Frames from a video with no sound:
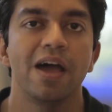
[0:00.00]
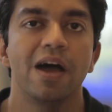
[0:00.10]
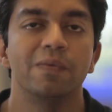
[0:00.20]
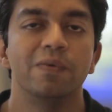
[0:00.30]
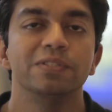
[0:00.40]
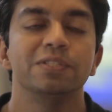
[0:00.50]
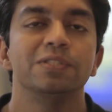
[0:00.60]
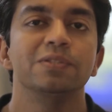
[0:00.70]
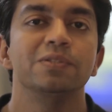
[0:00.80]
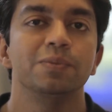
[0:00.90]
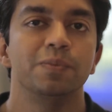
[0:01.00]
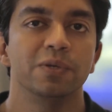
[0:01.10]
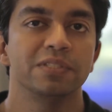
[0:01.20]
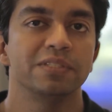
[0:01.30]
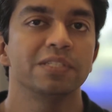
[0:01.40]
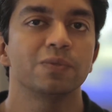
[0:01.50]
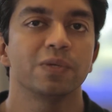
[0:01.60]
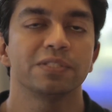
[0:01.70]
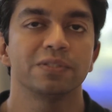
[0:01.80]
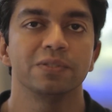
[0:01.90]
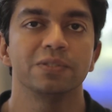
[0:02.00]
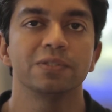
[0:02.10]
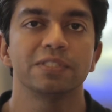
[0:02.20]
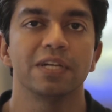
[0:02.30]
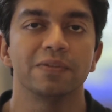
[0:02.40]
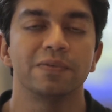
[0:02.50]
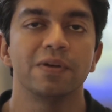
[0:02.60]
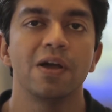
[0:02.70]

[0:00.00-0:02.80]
I want you to pose this question to yourself